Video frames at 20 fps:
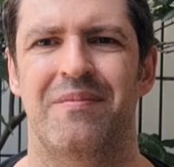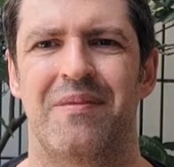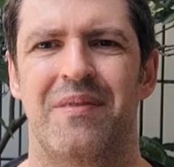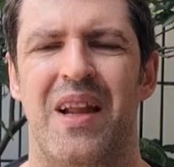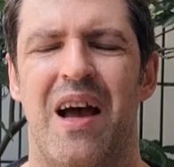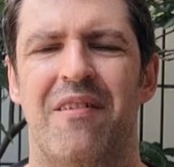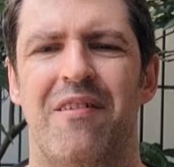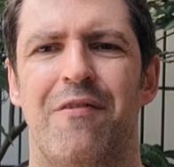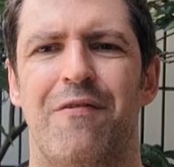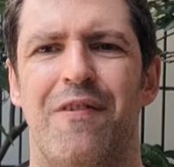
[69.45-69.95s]

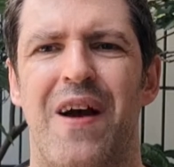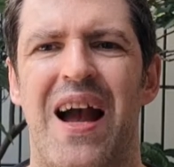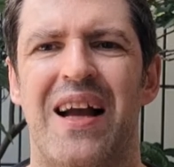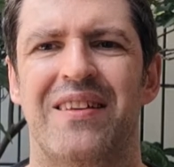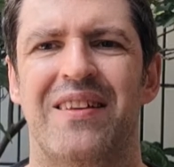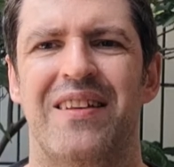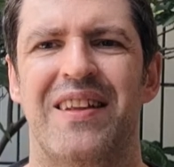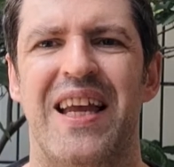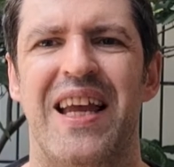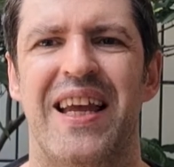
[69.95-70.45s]
Now, the fact
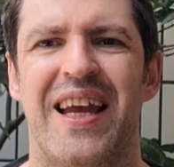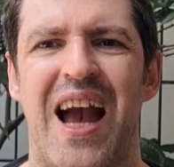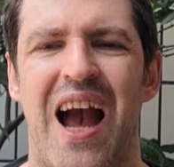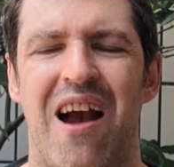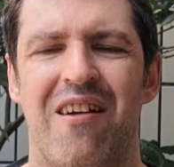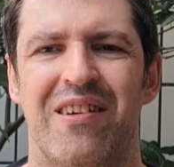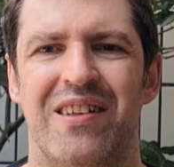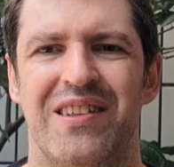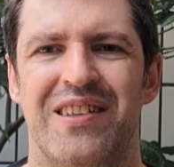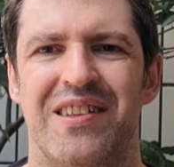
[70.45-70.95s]
that the
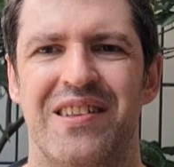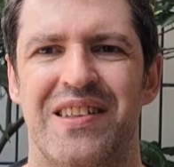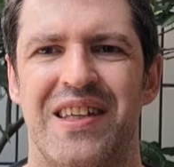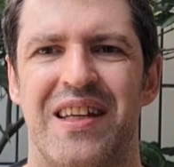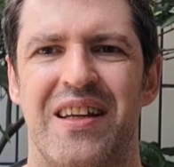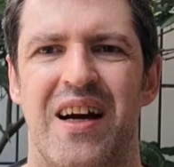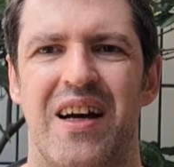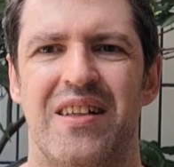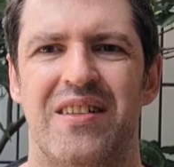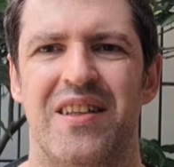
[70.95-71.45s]
characters
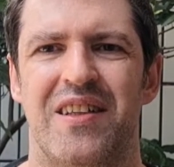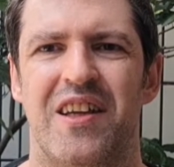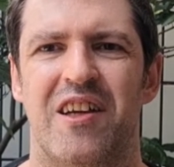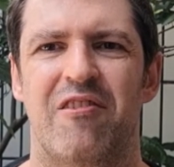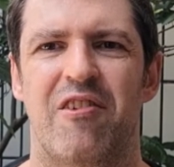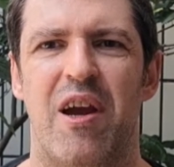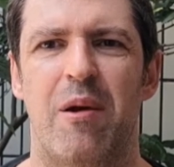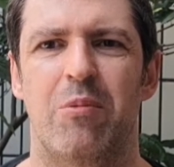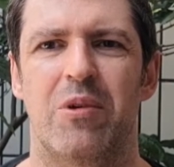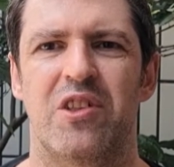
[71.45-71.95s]
in Under the
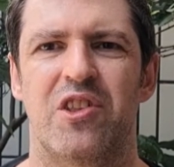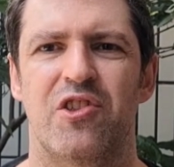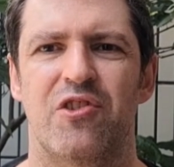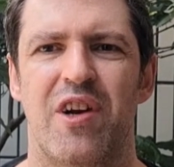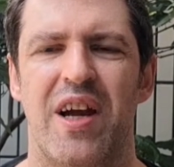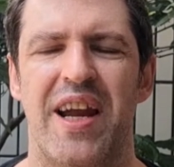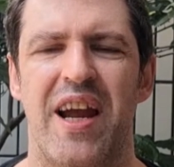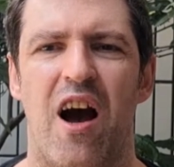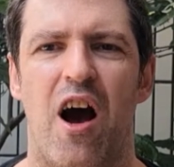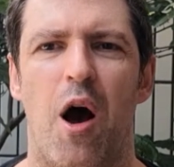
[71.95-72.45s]
Greenwood
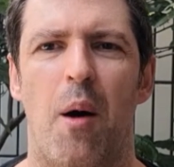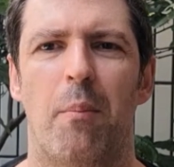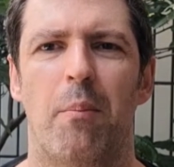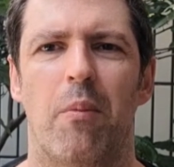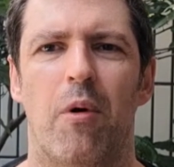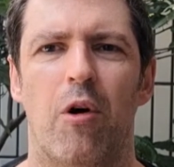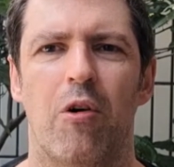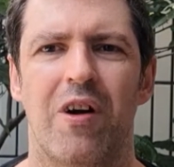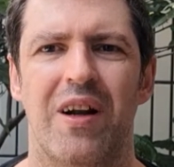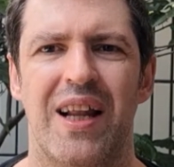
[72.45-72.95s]
Tree are
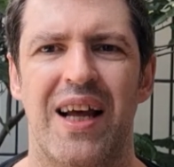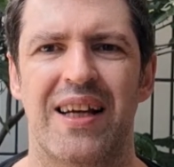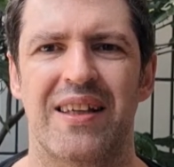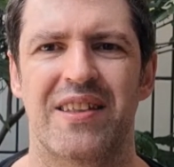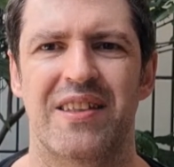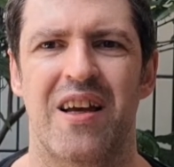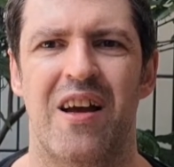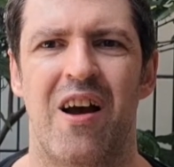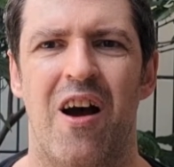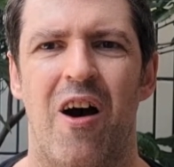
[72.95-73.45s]
more or less